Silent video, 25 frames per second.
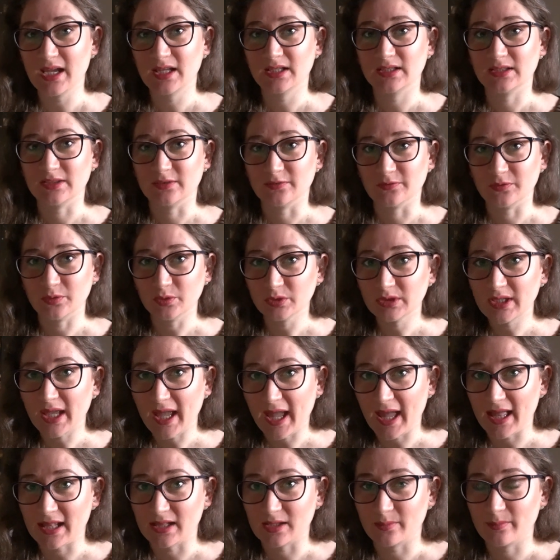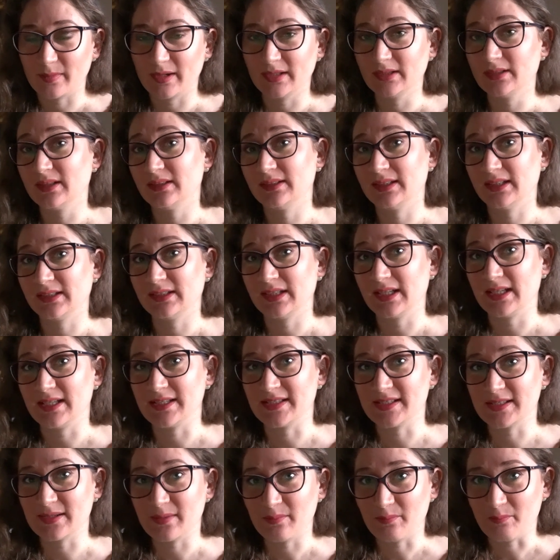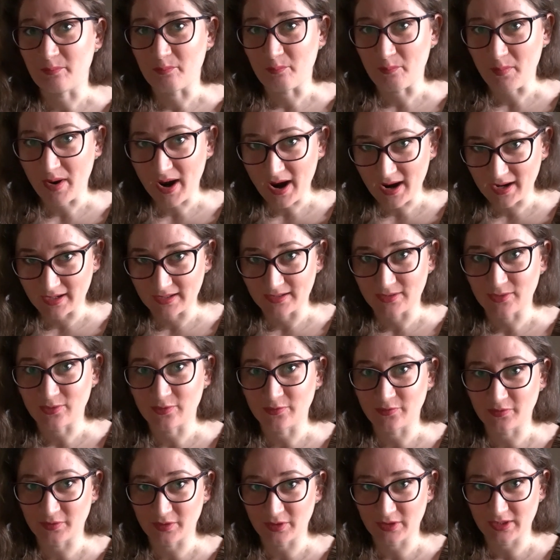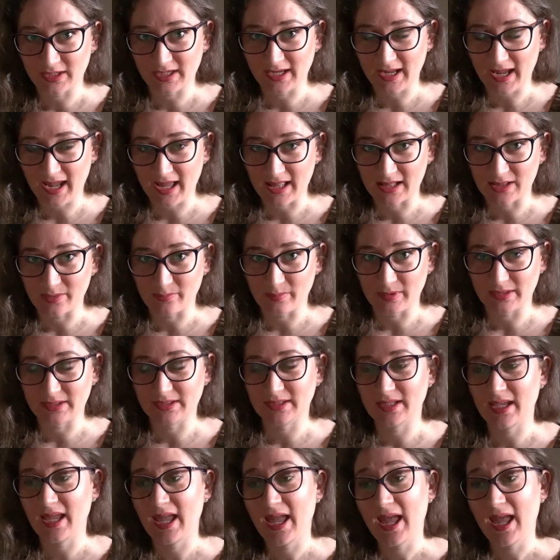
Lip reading: the wood element that is my governing element.